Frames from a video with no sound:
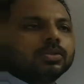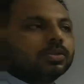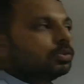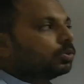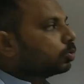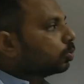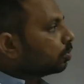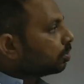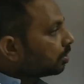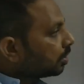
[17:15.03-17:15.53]

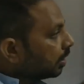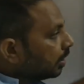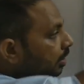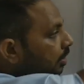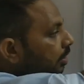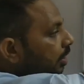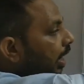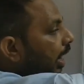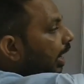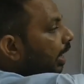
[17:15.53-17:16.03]
So
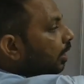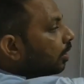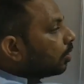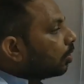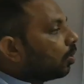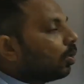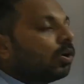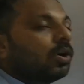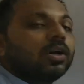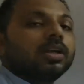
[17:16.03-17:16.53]
since
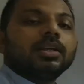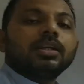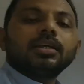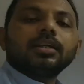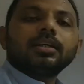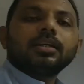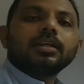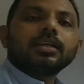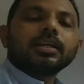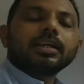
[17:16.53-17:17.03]
alcohol
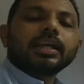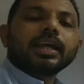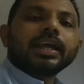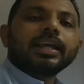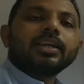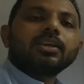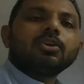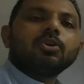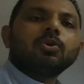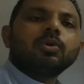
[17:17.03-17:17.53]

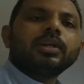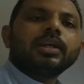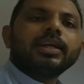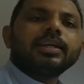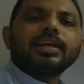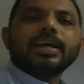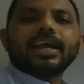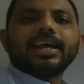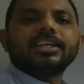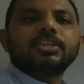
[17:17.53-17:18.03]
can
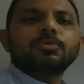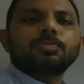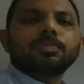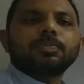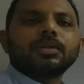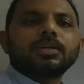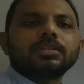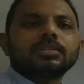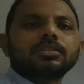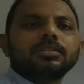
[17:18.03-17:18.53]
donate H
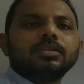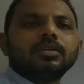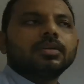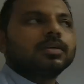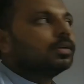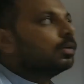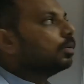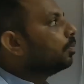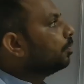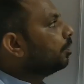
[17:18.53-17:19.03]
plus,
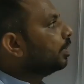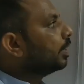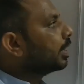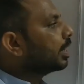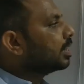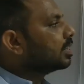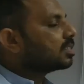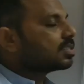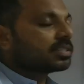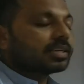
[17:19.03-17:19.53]
we
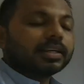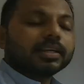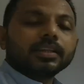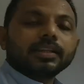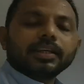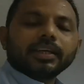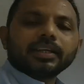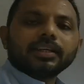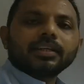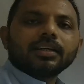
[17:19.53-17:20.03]
can say
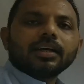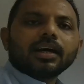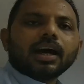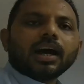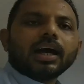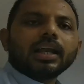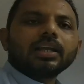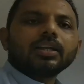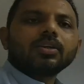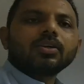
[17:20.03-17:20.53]
that
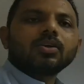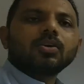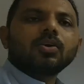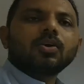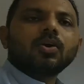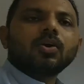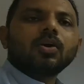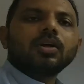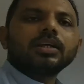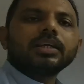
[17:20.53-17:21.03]

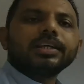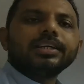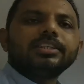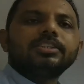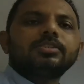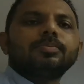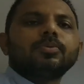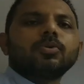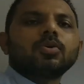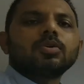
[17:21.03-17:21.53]
alcohol
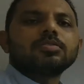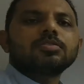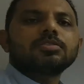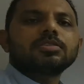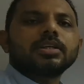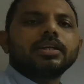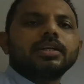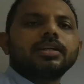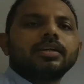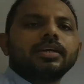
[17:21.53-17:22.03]
is
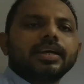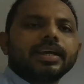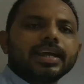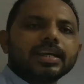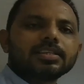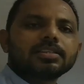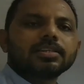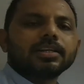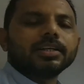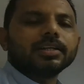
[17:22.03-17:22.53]
Bronsted
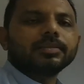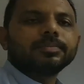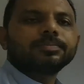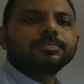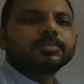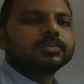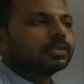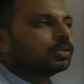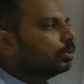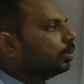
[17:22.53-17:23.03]
acid.
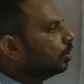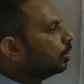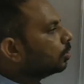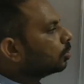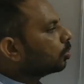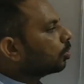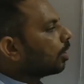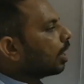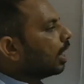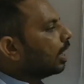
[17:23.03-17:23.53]

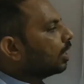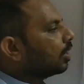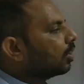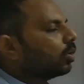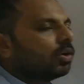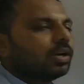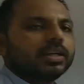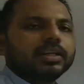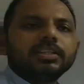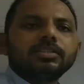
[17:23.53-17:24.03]
So
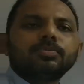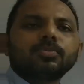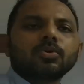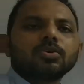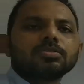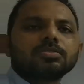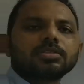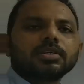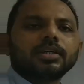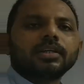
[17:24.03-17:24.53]
alcohol is
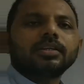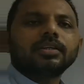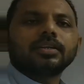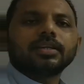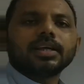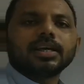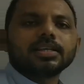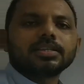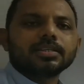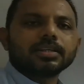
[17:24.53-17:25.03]
Bronsted
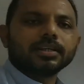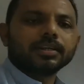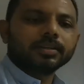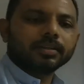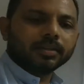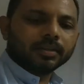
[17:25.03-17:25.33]
acid.